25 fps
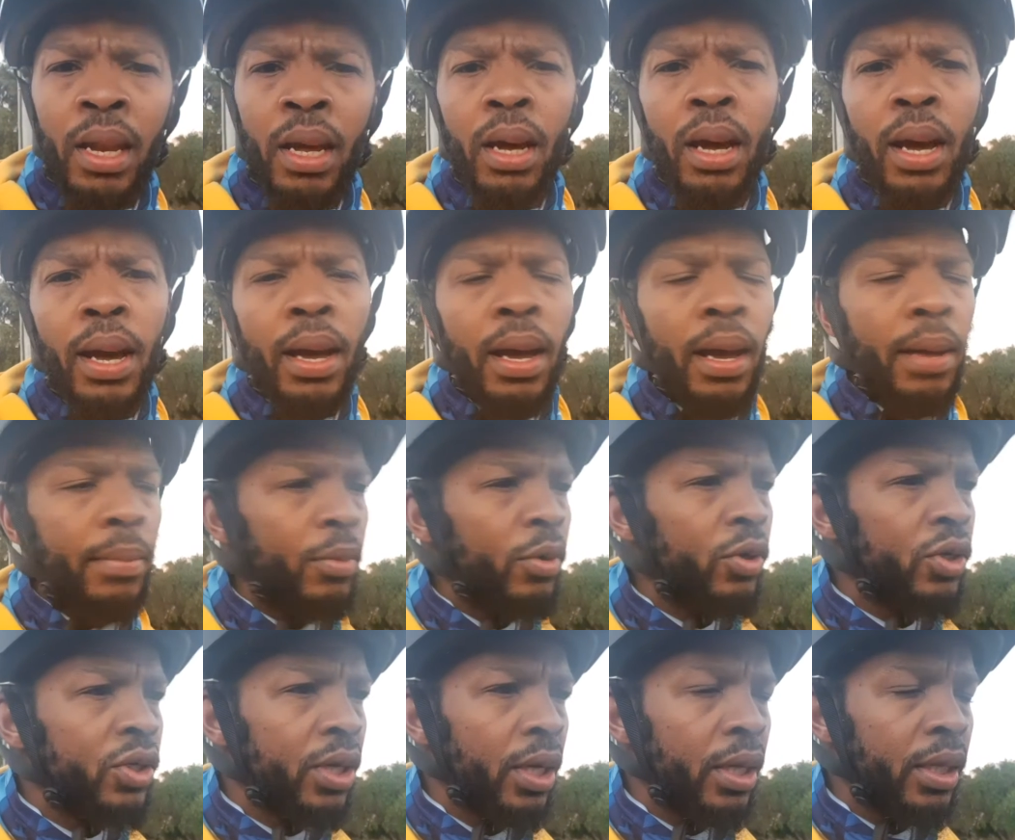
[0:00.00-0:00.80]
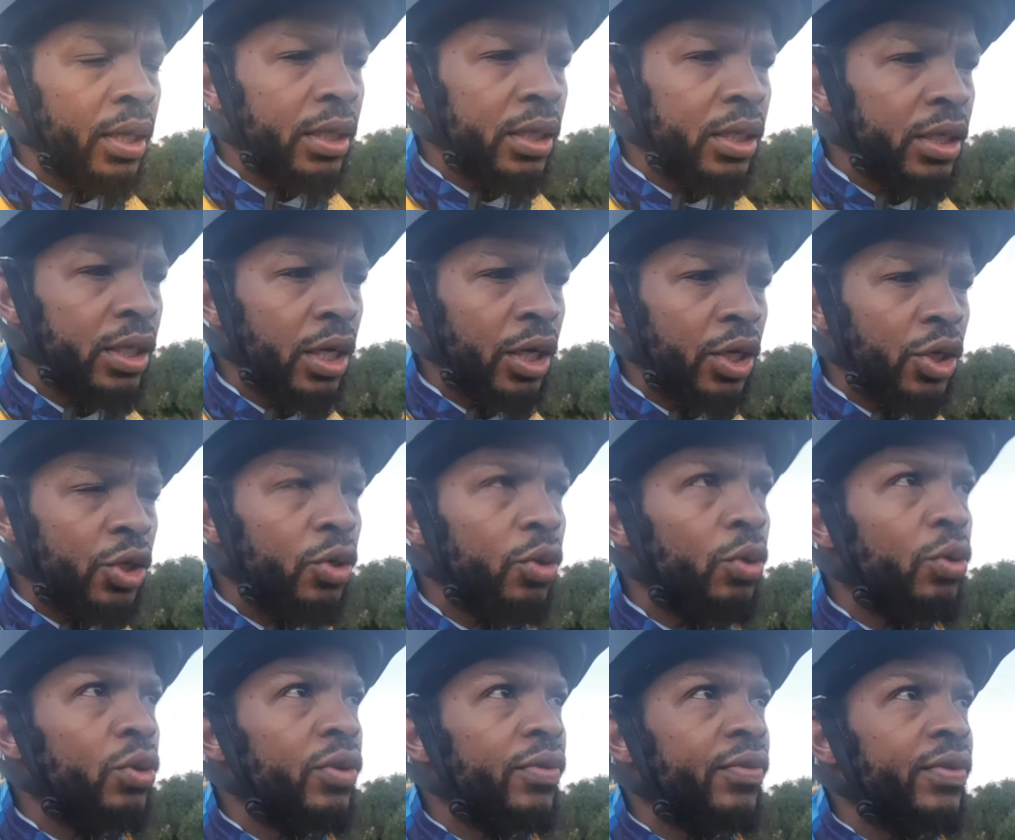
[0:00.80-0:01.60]
I'm not saying this is
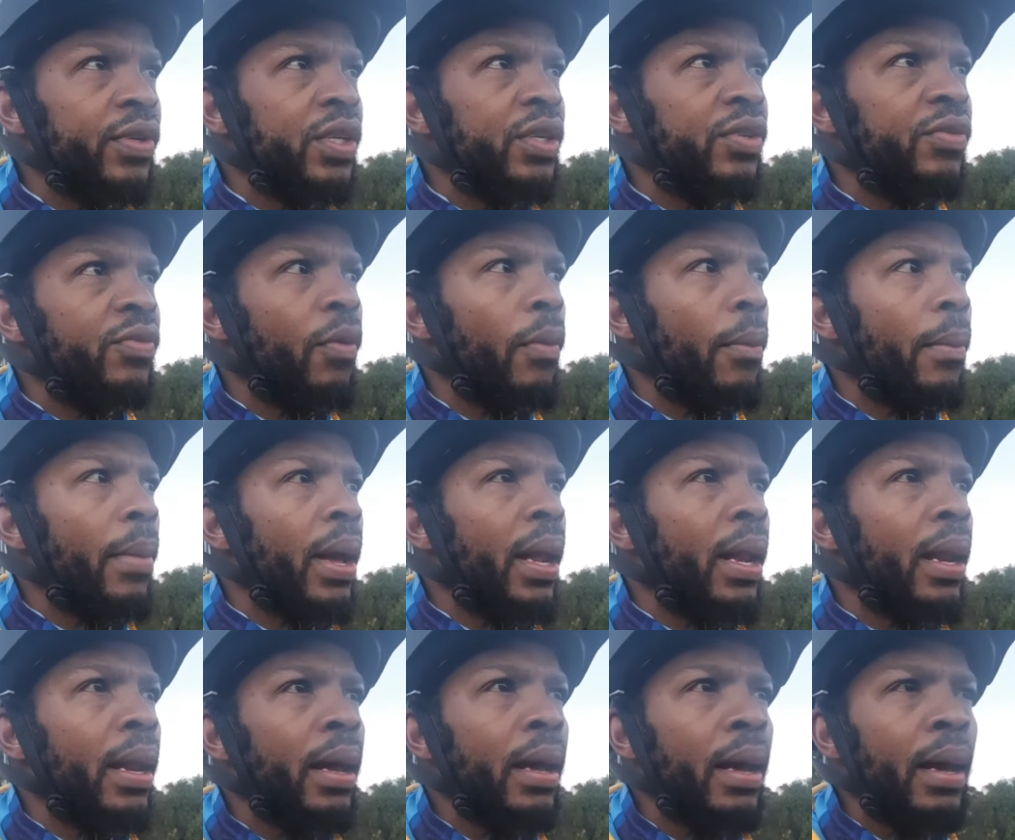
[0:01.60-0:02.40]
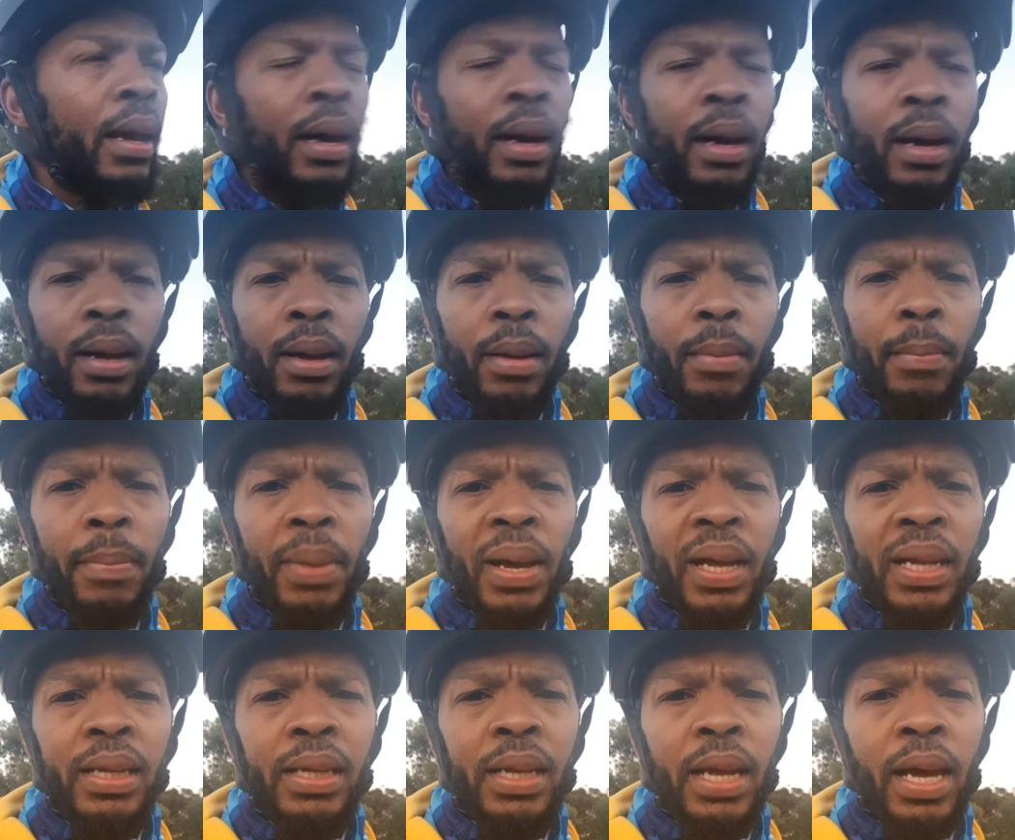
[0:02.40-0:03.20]
exclusive just for men,
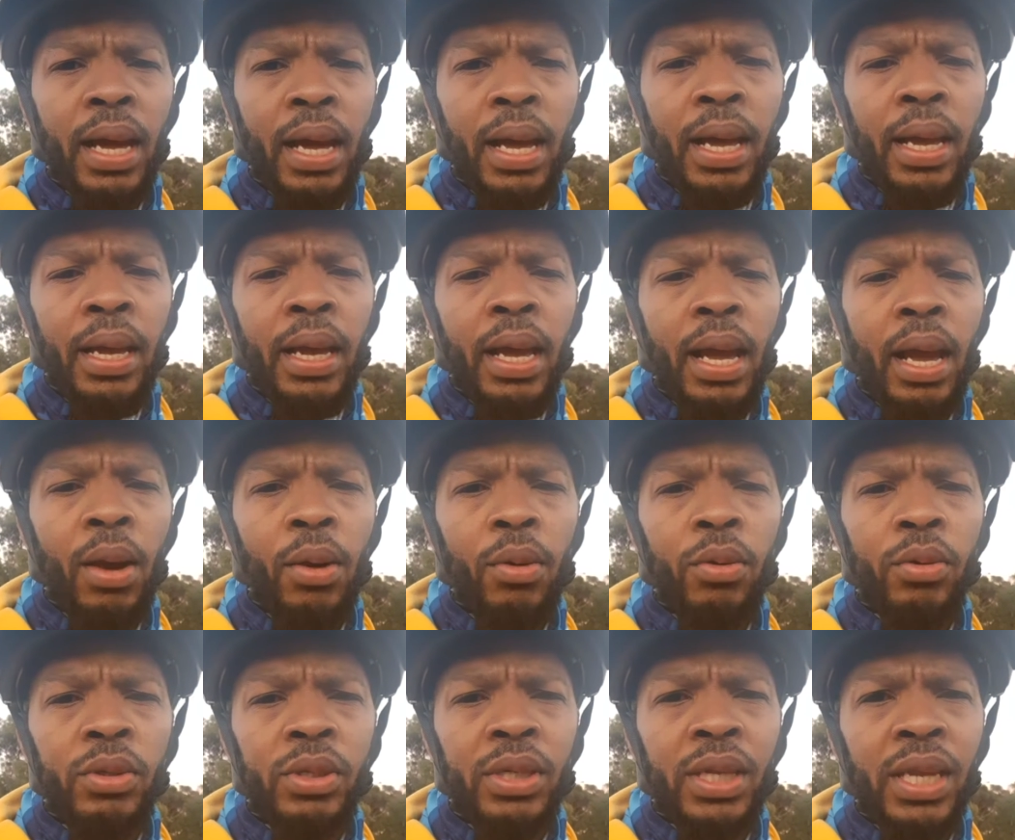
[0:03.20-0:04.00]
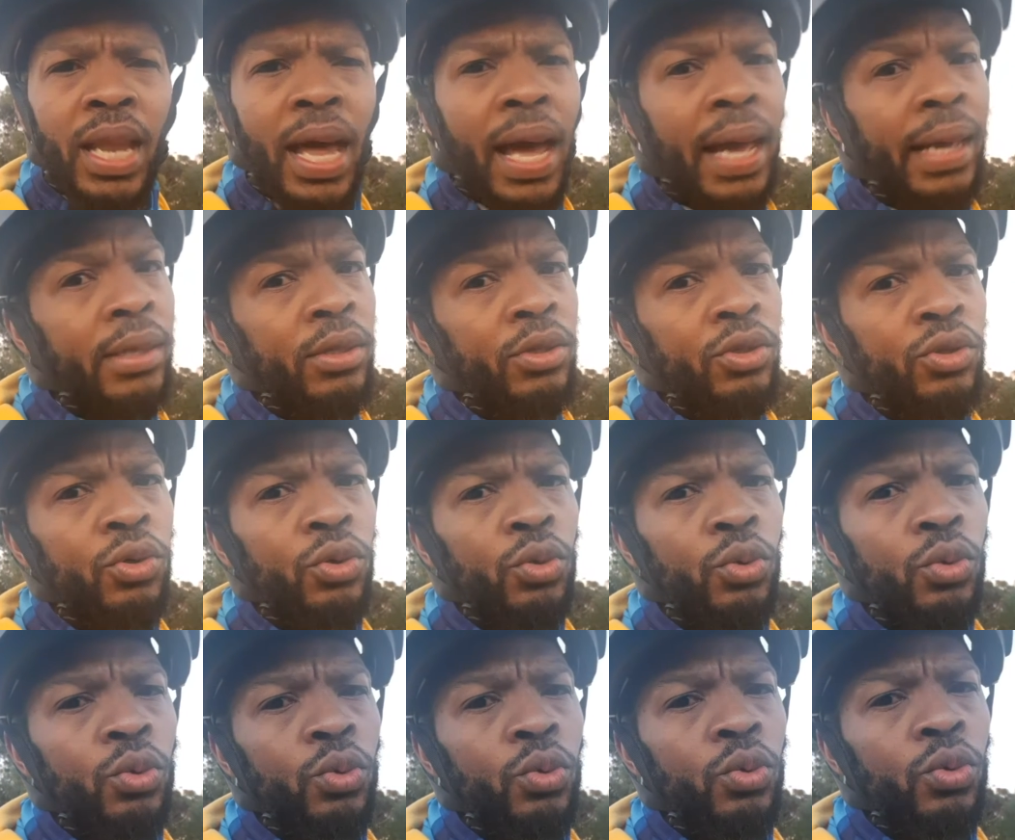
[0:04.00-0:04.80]
but I would like
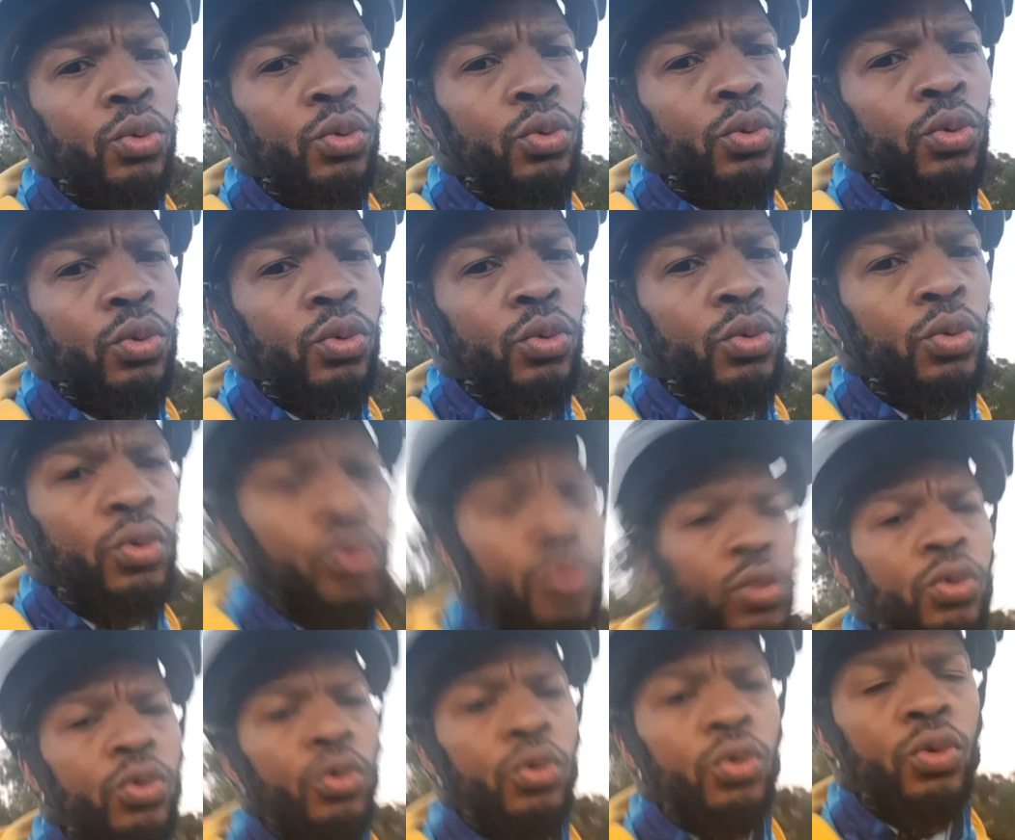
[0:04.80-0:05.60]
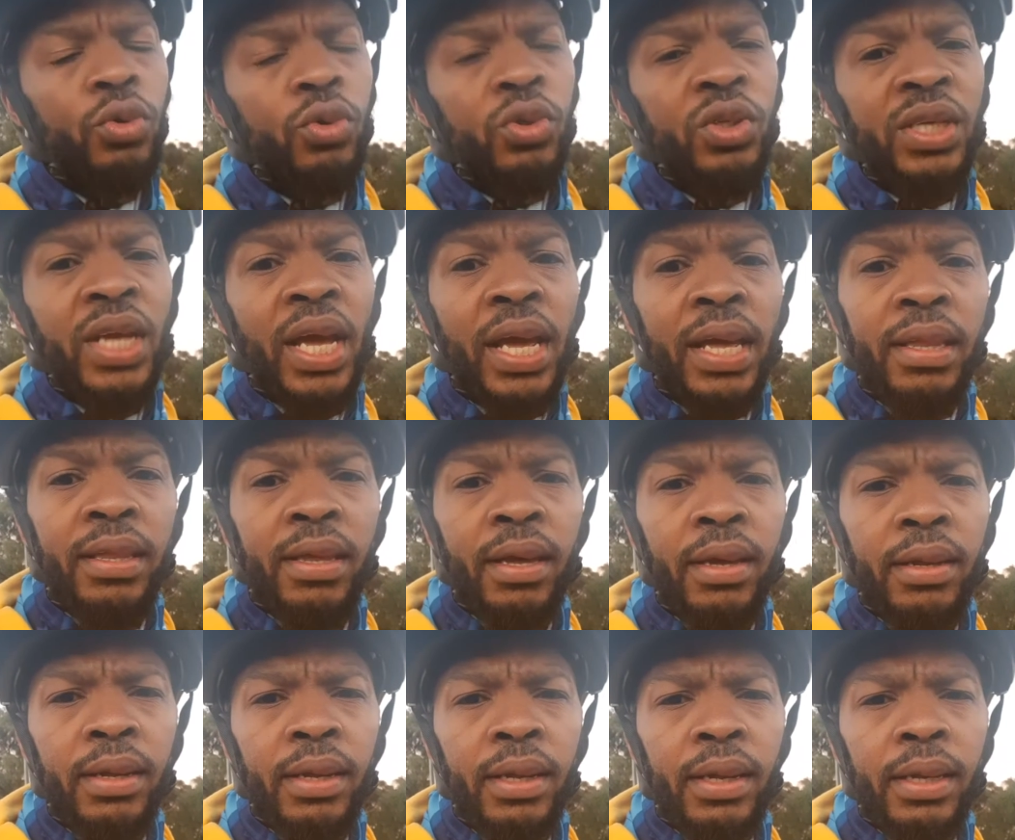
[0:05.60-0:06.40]
to say
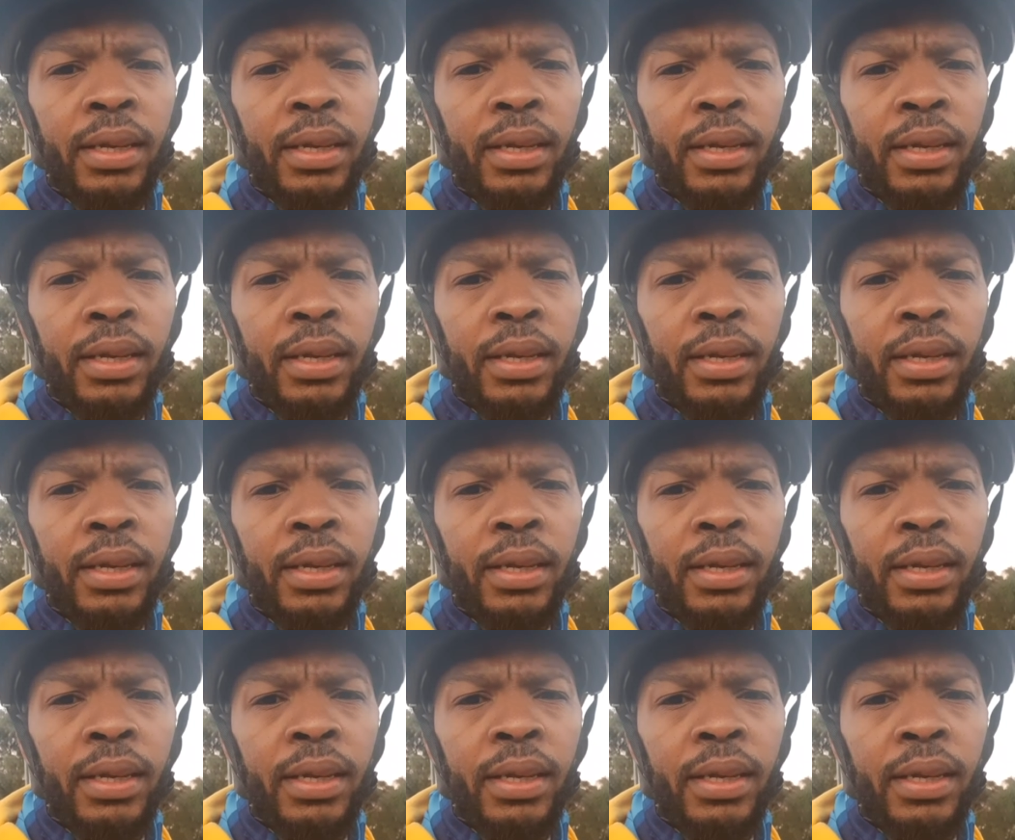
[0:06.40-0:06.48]
that